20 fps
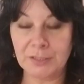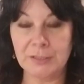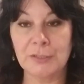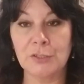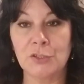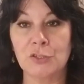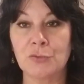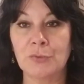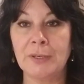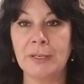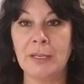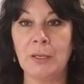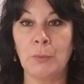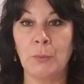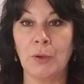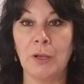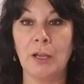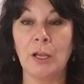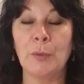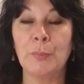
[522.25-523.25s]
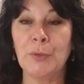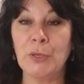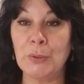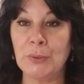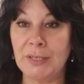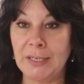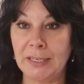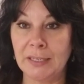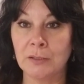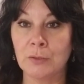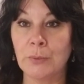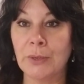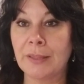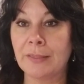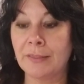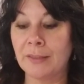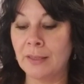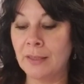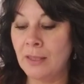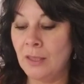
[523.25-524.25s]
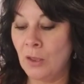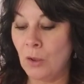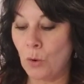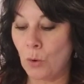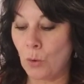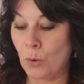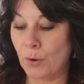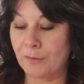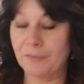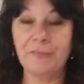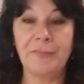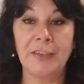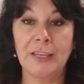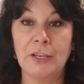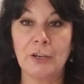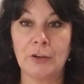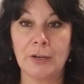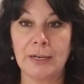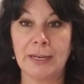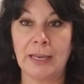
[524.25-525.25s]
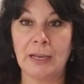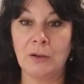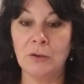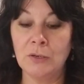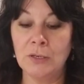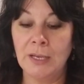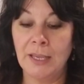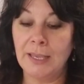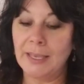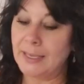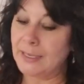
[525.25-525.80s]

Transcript: of this reading will help you deal with it or figure it out.